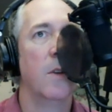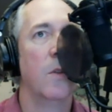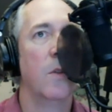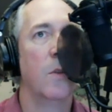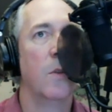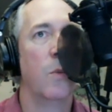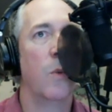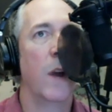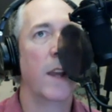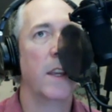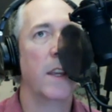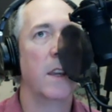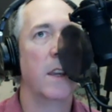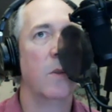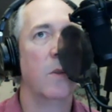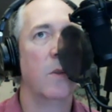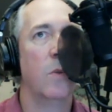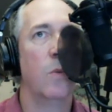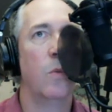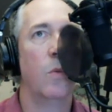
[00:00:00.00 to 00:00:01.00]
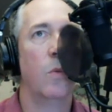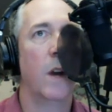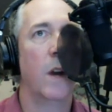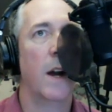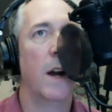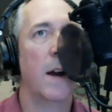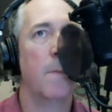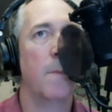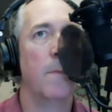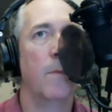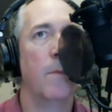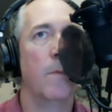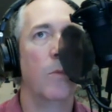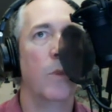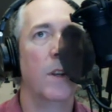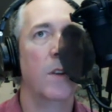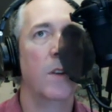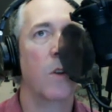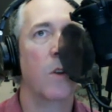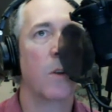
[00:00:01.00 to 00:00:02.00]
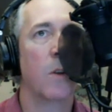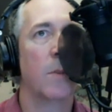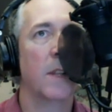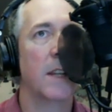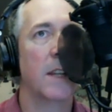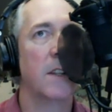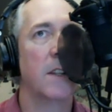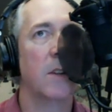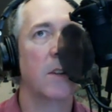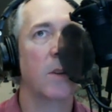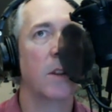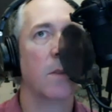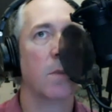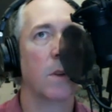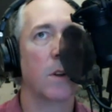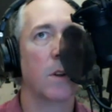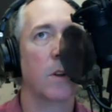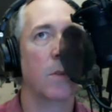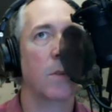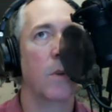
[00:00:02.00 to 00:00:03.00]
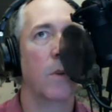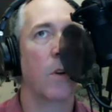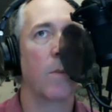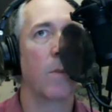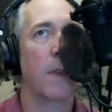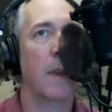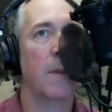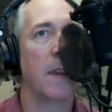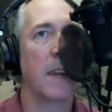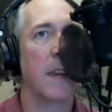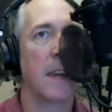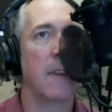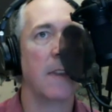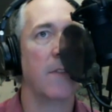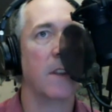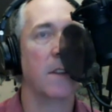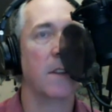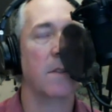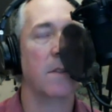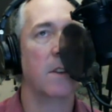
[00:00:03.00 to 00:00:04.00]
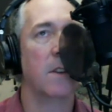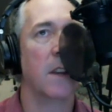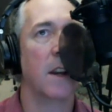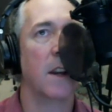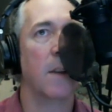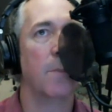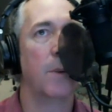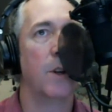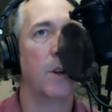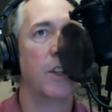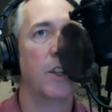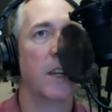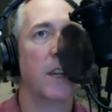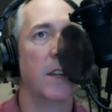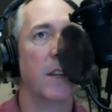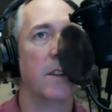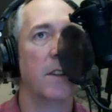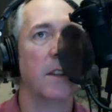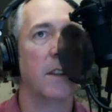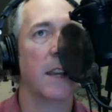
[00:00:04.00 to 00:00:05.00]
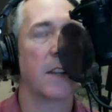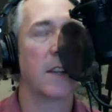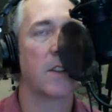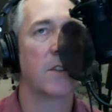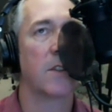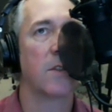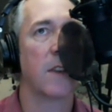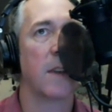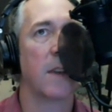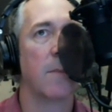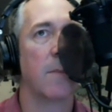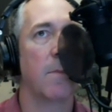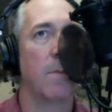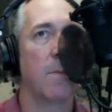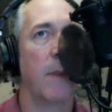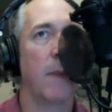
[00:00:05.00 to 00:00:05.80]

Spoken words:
what you would normally do in the room, or maybe even push it to the extreme.